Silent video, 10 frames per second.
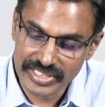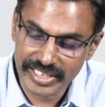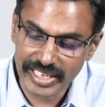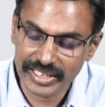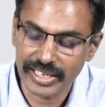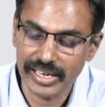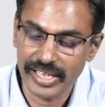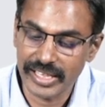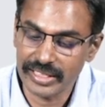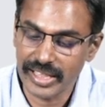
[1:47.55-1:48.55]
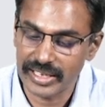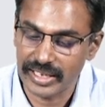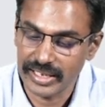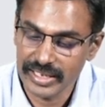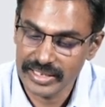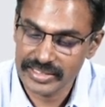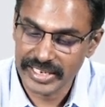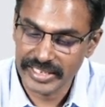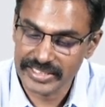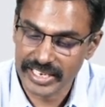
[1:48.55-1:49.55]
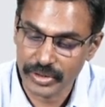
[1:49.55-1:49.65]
detected in the CT scan.